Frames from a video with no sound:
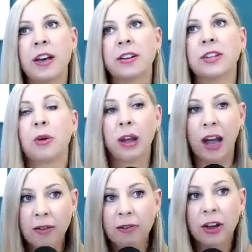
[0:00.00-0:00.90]
So we
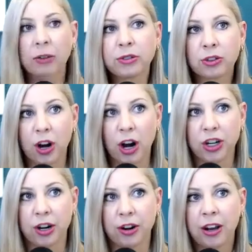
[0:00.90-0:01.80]
have those
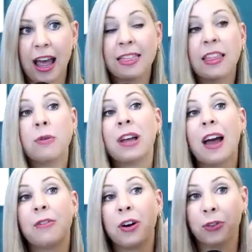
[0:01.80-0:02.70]
structured, and then we
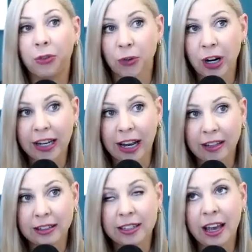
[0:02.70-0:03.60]
have our free
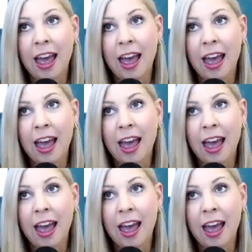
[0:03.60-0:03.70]
days.